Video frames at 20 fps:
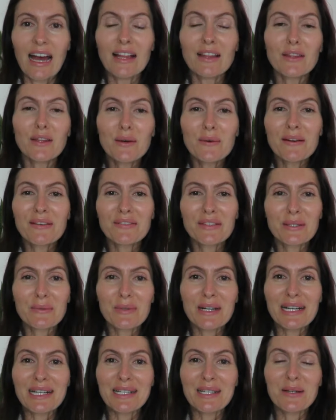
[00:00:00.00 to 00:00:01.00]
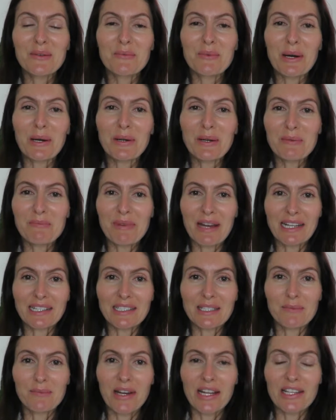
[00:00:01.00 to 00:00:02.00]
Hello everyone, welcome
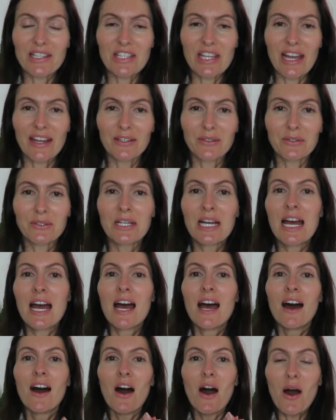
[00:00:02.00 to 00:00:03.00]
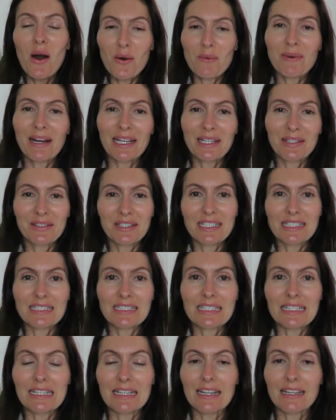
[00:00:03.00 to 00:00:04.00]
back to my channel. Oh my
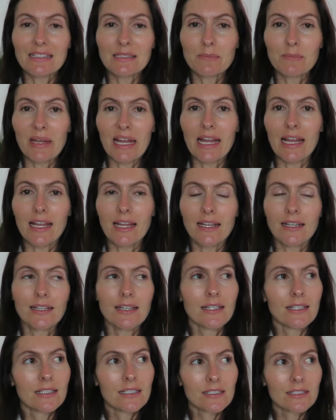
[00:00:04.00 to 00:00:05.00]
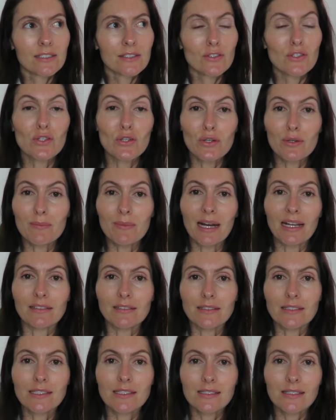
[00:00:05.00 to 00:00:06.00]
goodness, it has been 2
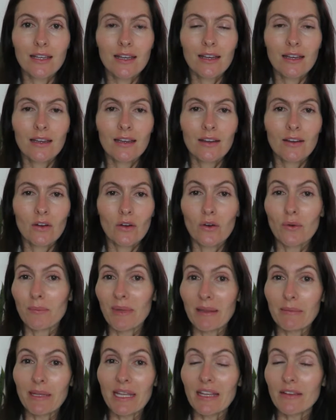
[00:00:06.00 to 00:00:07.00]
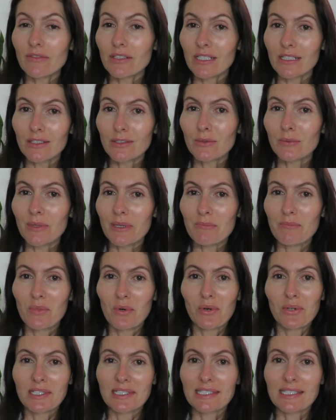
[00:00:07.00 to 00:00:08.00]
months or maybe even a little bit
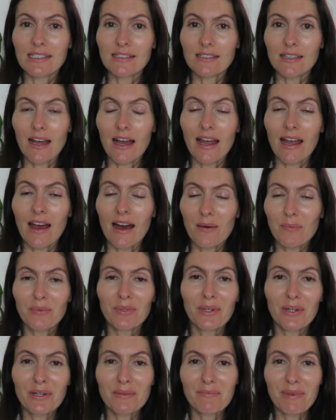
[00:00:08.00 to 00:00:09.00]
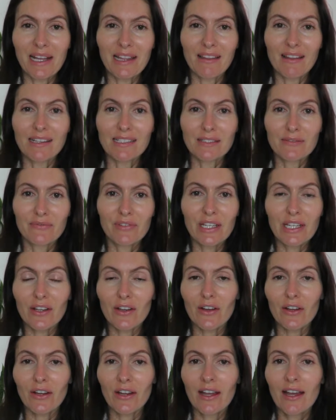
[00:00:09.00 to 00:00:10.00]
more since I uploaded my last
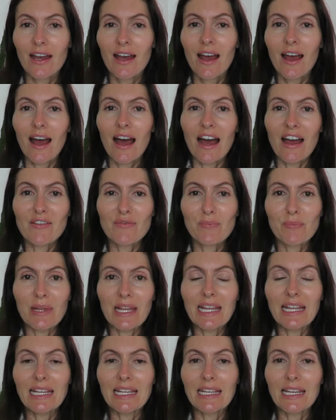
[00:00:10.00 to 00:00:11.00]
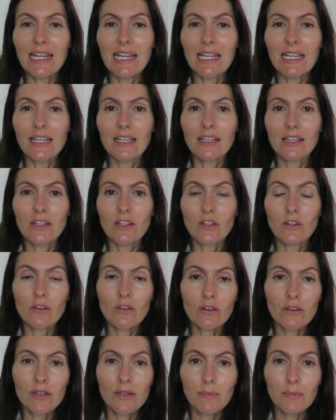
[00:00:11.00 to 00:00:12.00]
video. I've been in
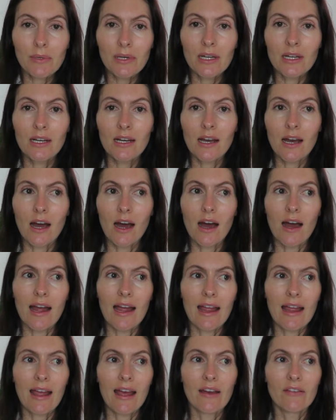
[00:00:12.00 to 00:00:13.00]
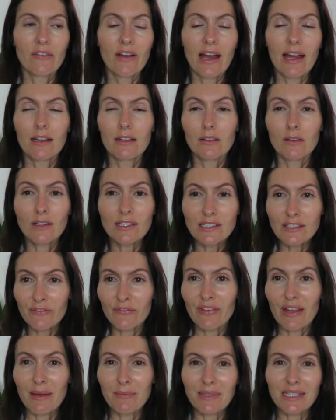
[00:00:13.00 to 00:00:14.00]
Europe, I have had lots
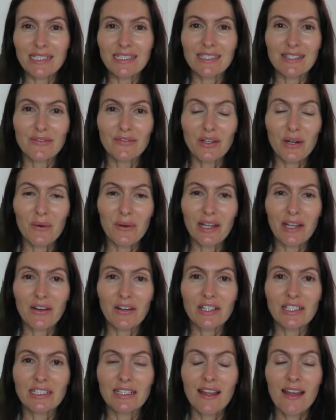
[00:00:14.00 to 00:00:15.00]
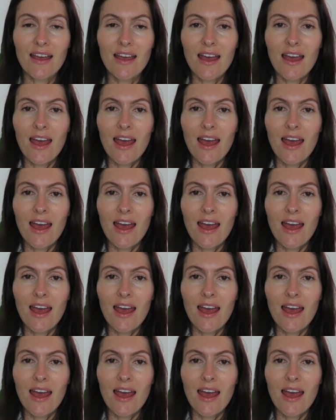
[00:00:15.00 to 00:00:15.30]
of family stuff going on,